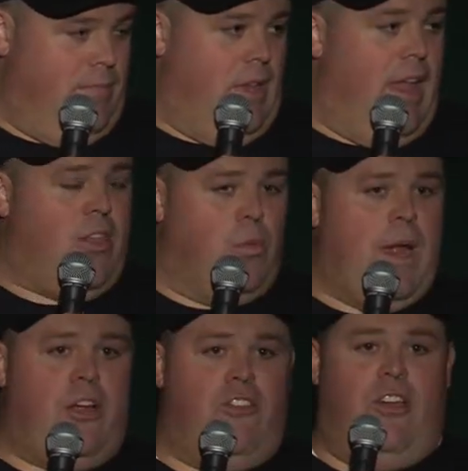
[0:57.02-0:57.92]
Let the
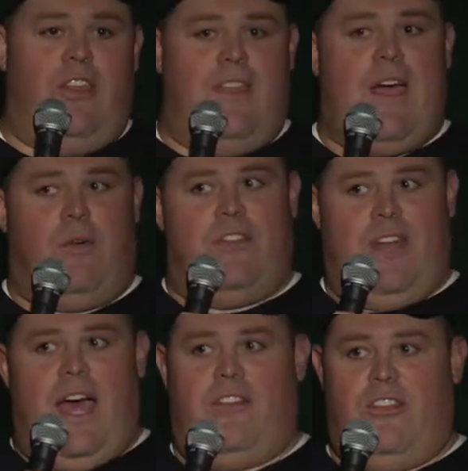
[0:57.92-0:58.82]
record show that that was
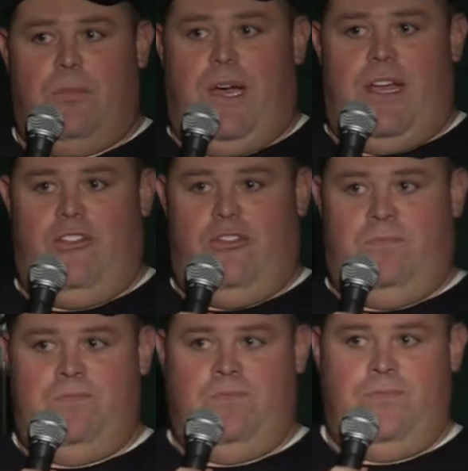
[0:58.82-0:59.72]
not too much.
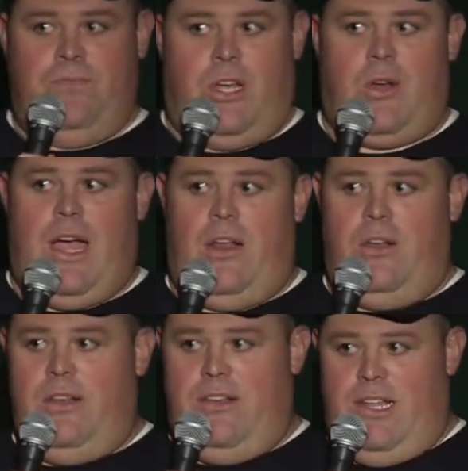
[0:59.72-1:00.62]
The
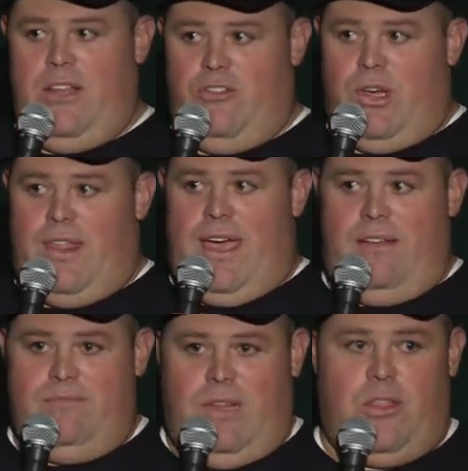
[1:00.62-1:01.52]
crowd did enjoy
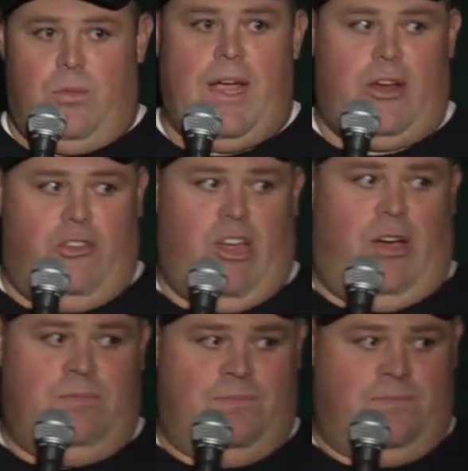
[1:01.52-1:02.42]
that. Let the record show.